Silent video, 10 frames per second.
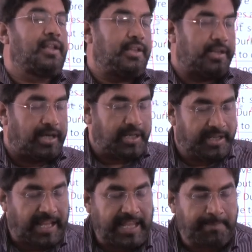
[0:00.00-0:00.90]
the
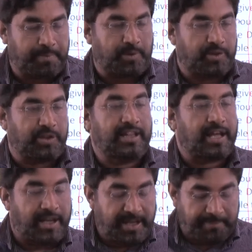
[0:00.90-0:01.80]
type
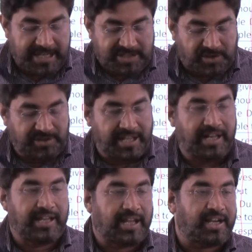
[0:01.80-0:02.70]
learning based on the
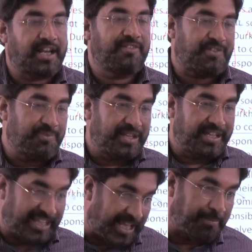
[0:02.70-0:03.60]
learning from the
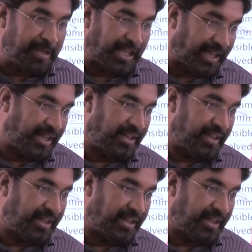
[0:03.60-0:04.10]
gaming